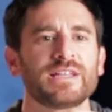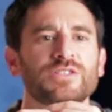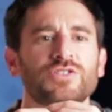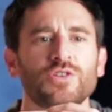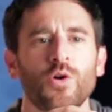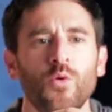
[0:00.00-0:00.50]

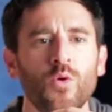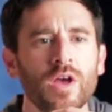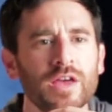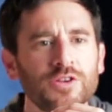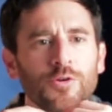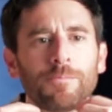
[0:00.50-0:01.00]
and so
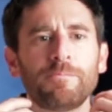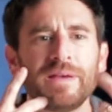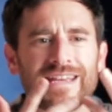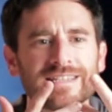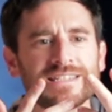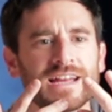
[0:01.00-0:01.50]
your
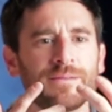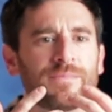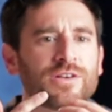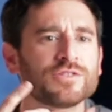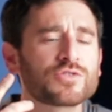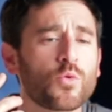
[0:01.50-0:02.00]
biggest
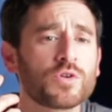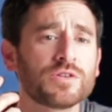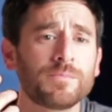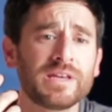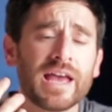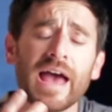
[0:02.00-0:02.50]
nightmare is
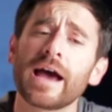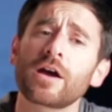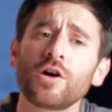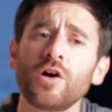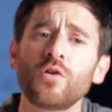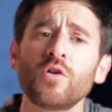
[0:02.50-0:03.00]
going to be
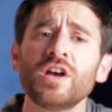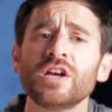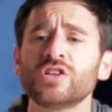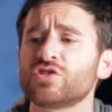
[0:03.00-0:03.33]
echo.